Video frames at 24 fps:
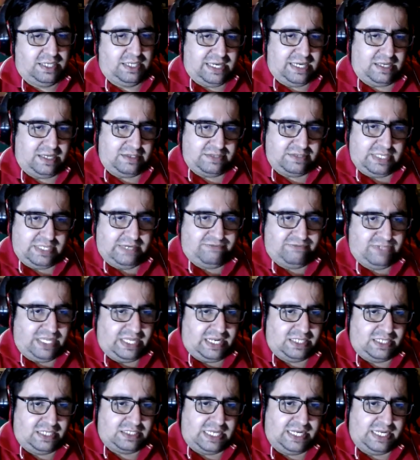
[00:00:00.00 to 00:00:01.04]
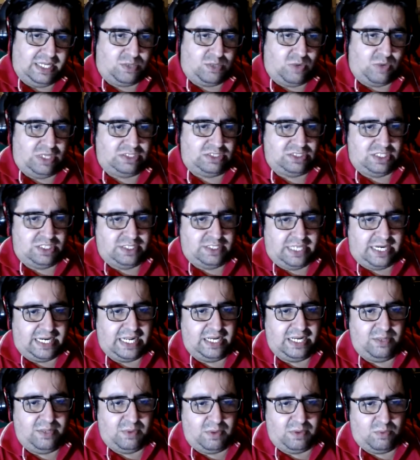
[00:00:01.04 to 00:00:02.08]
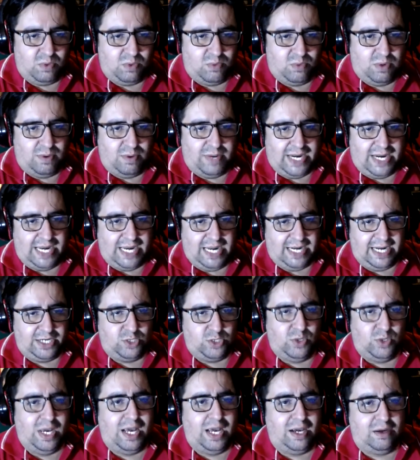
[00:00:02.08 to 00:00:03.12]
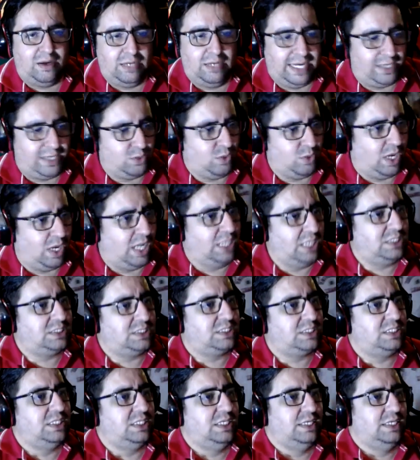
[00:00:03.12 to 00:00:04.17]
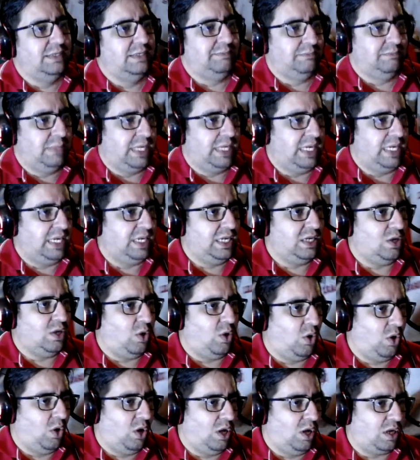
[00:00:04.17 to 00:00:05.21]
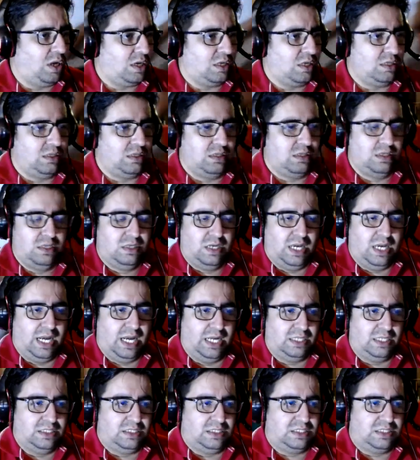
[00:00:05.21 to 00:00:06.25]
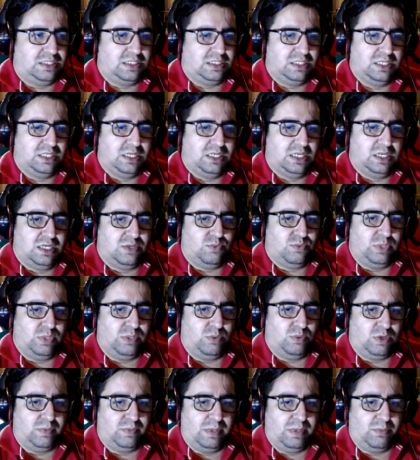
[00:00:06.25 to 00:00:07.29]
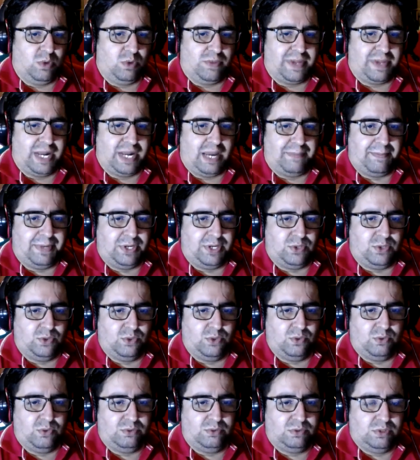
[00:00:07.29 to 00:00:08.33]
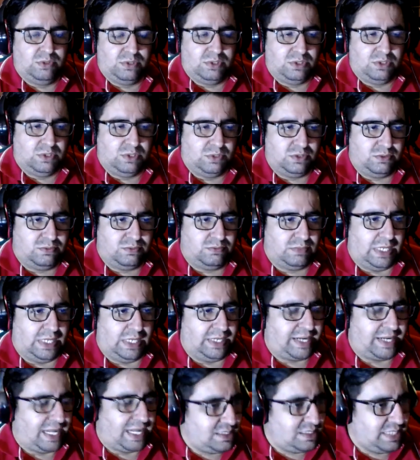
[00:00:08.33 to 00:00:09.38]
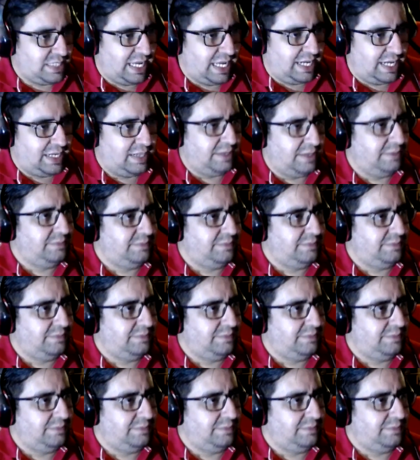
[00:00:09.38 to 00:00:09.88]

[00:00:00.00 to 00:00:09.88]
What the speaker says: If there is any question that anyone would like to ask me or Hans, we would be more than happy to address that.